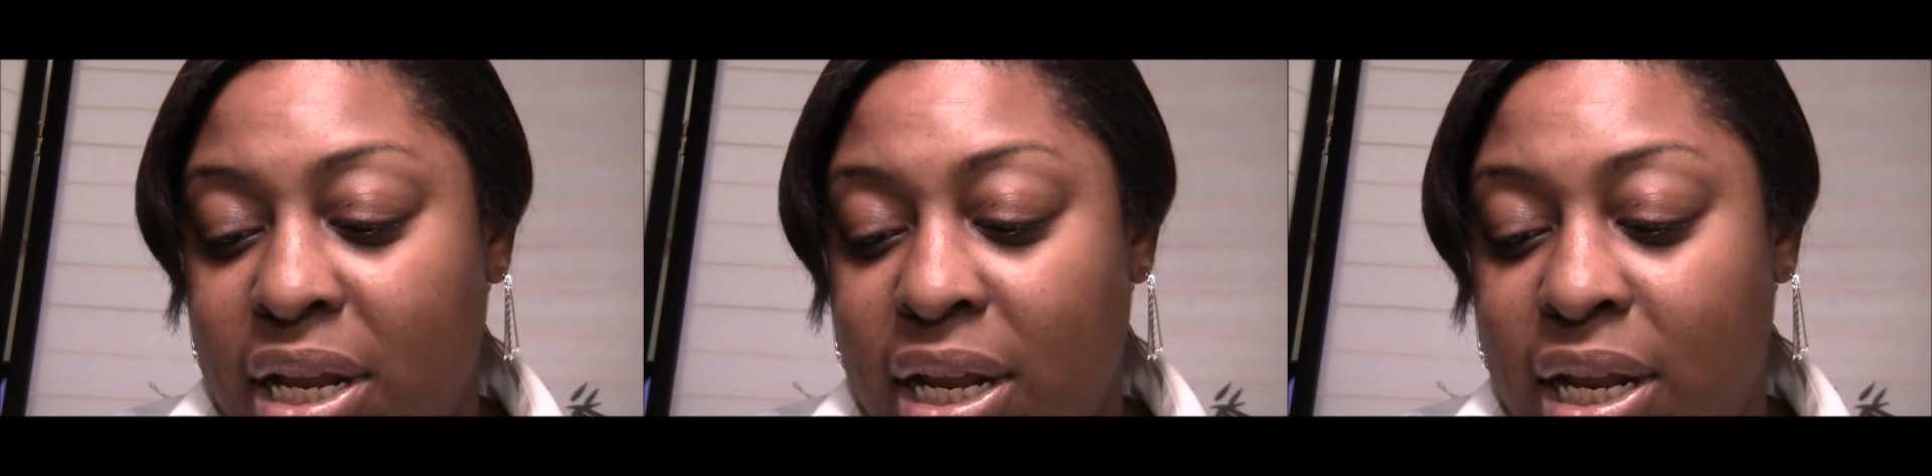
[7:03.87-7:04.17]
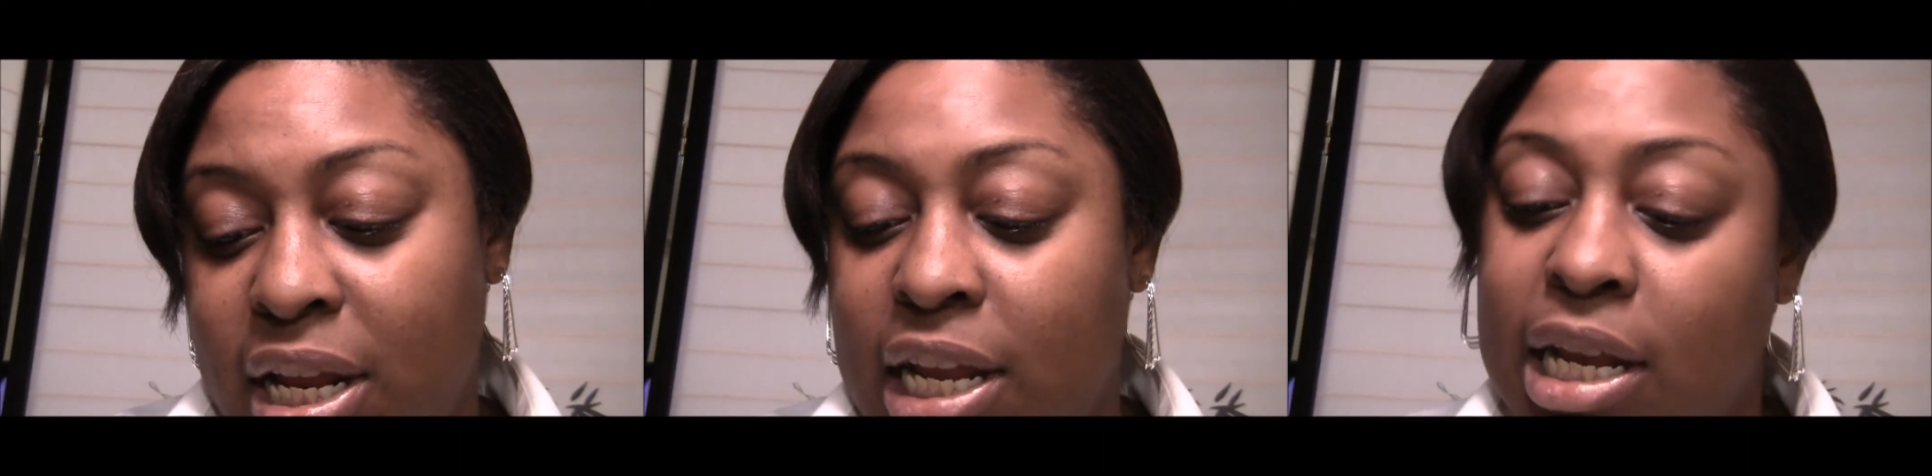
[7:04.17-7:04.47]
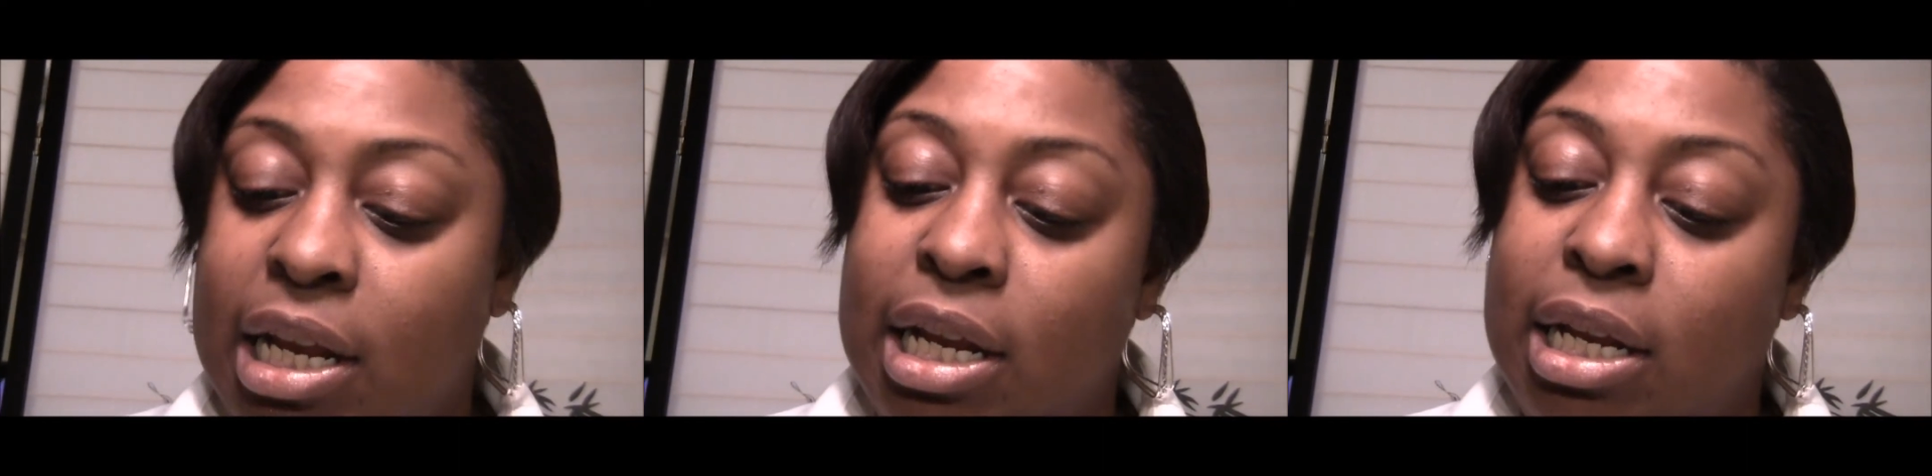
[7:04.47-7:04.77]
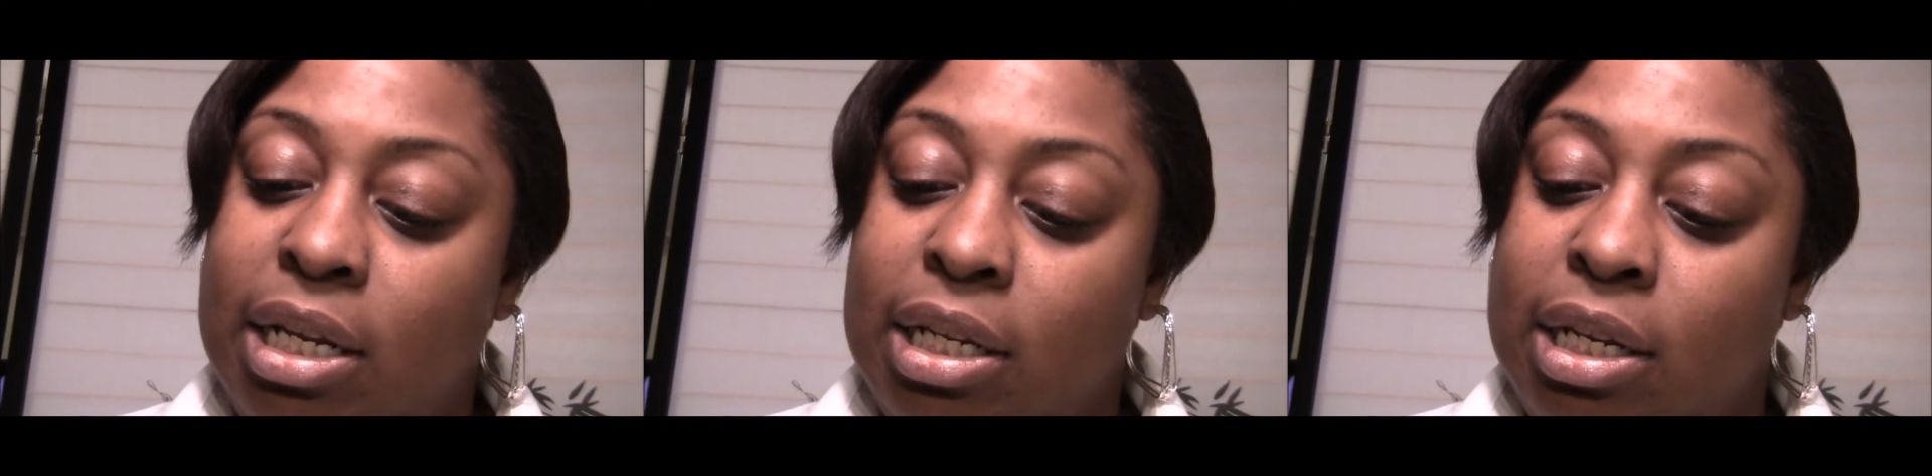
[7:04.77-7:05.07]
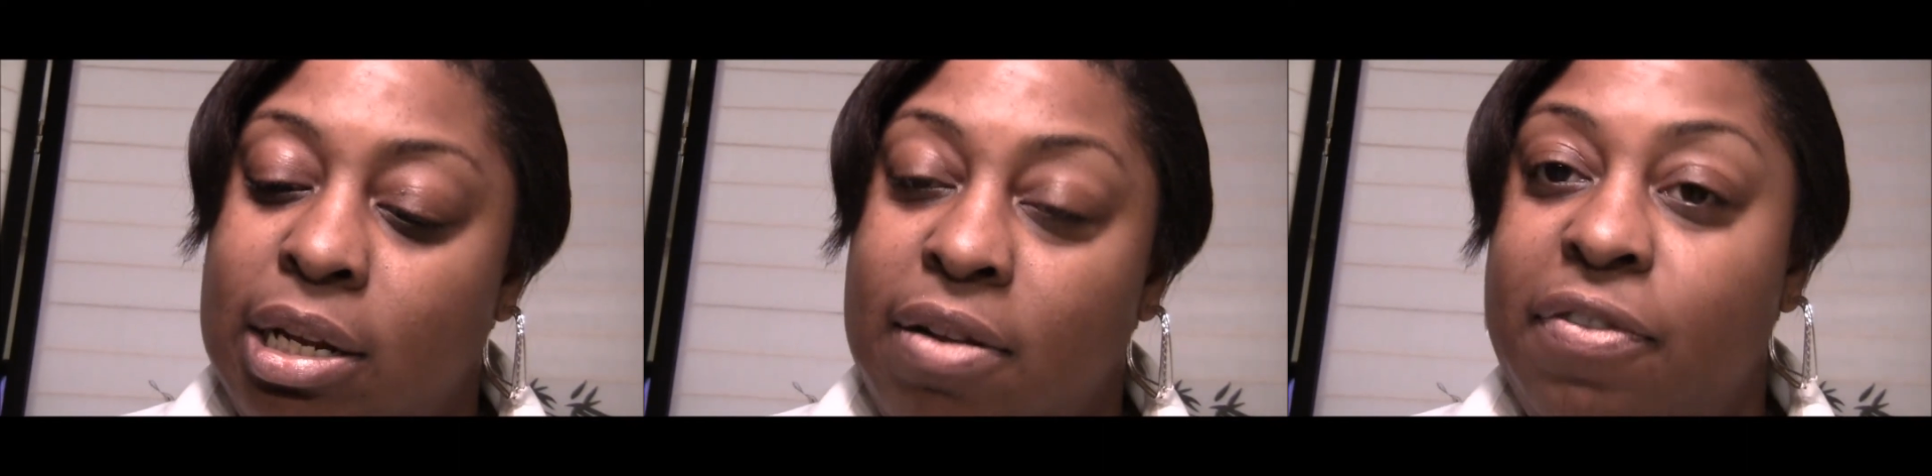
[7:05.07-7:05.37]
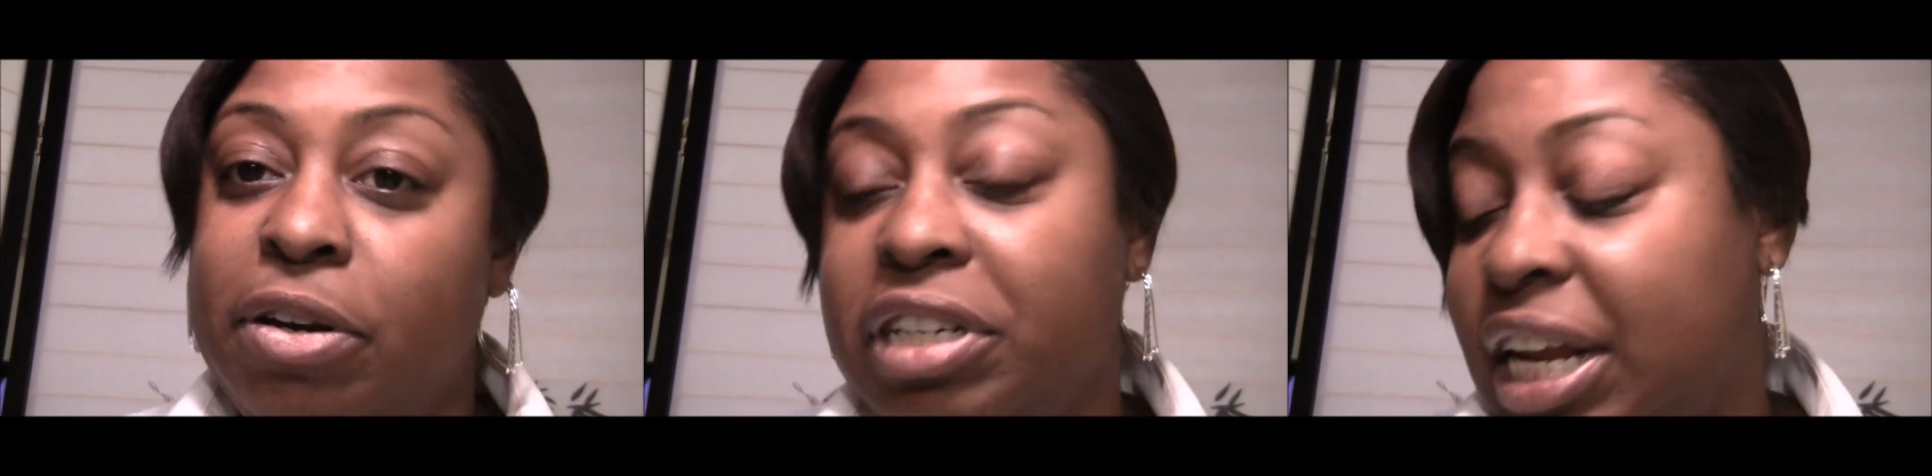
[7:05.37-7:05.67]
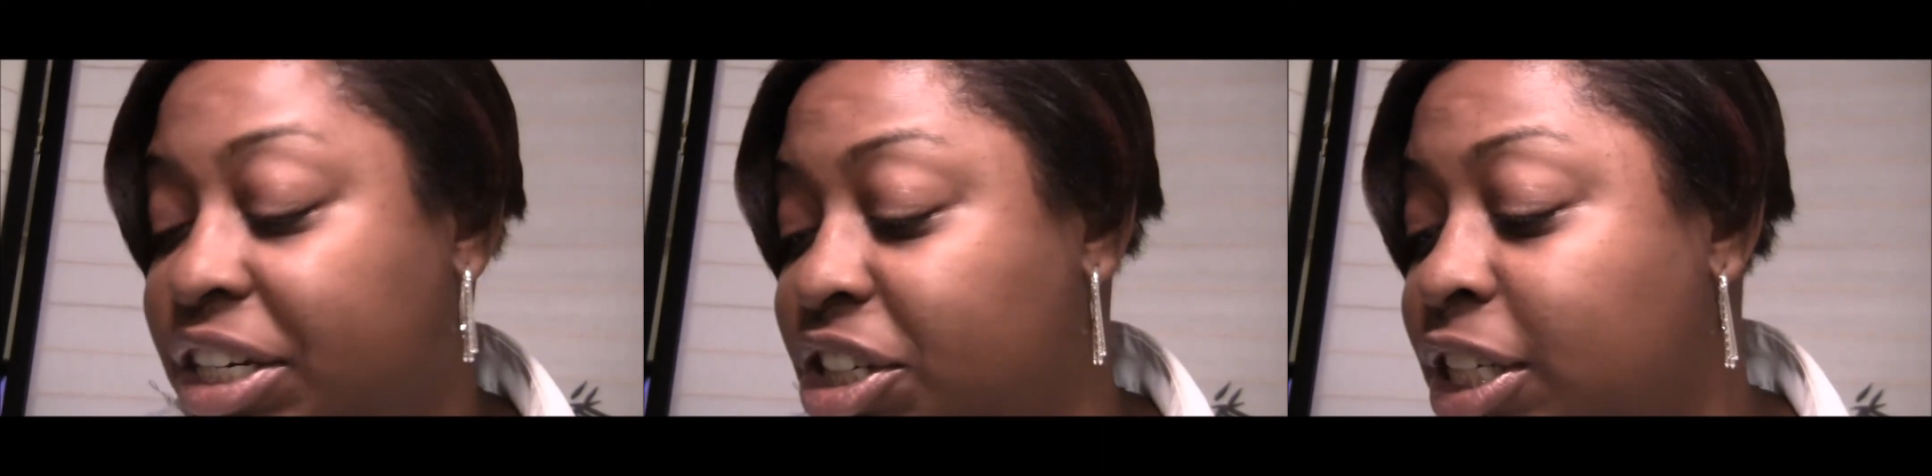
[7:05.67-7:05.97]
is
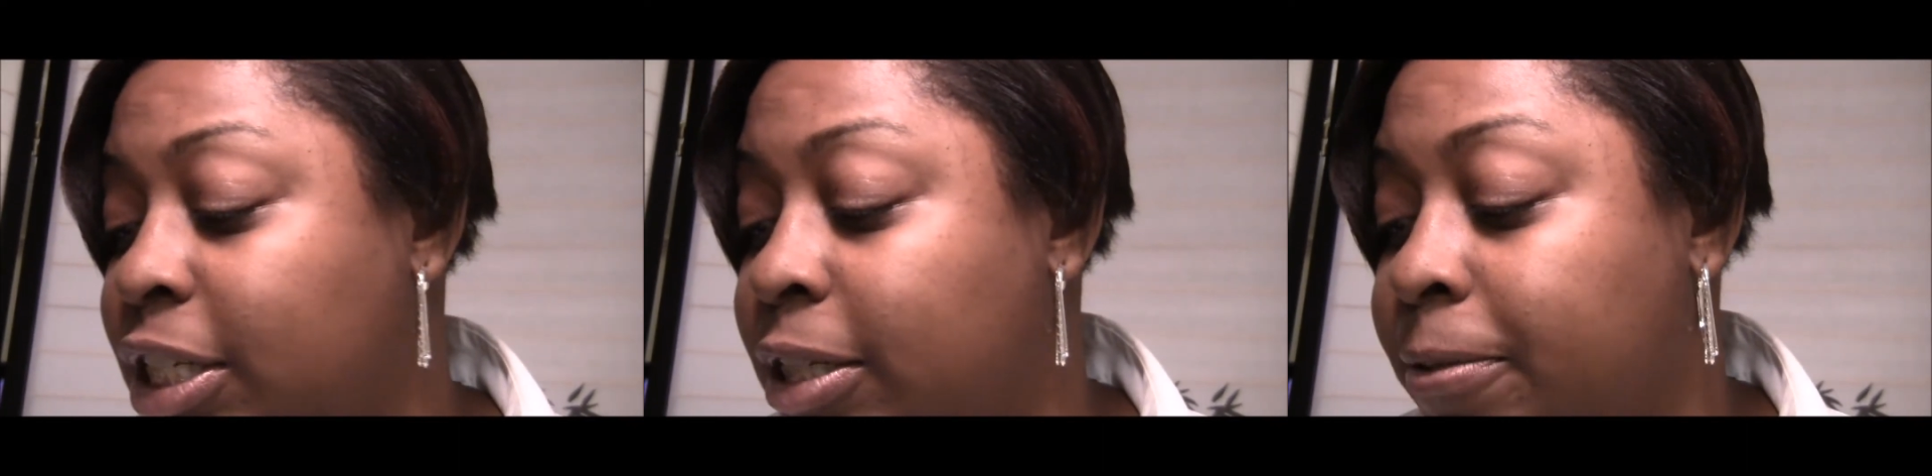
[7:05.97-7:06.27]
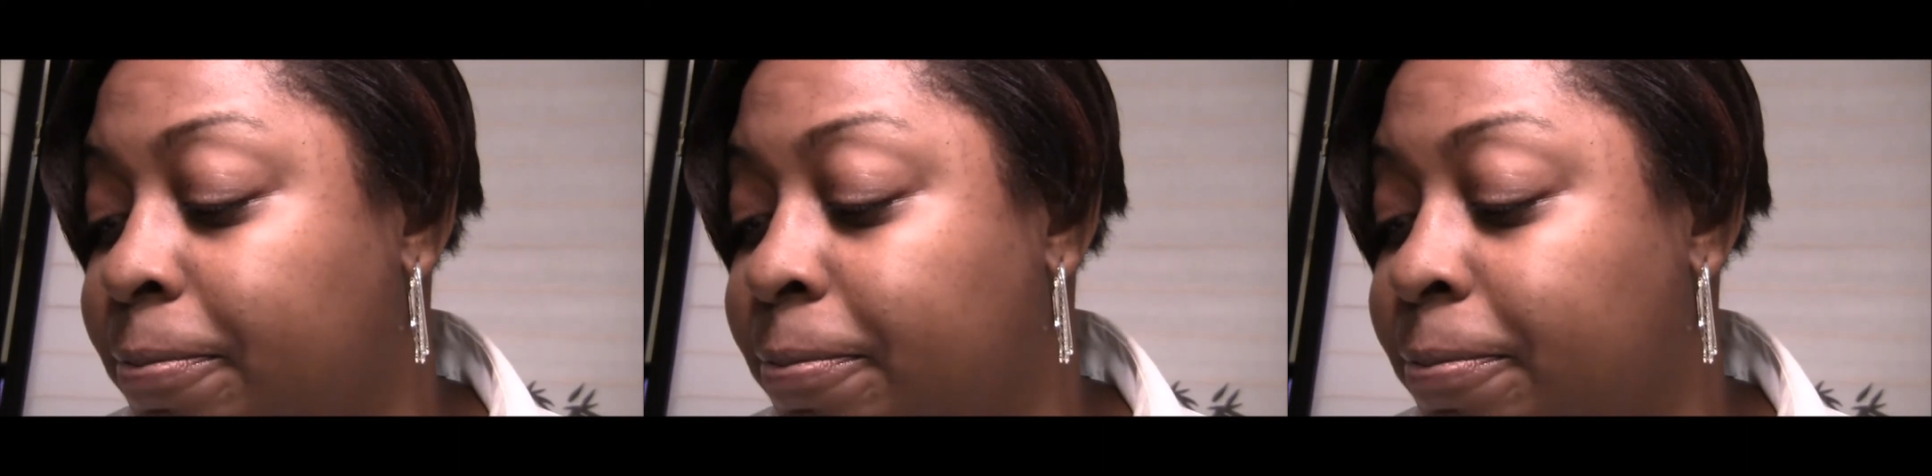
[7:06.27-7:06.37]
Flirtatious.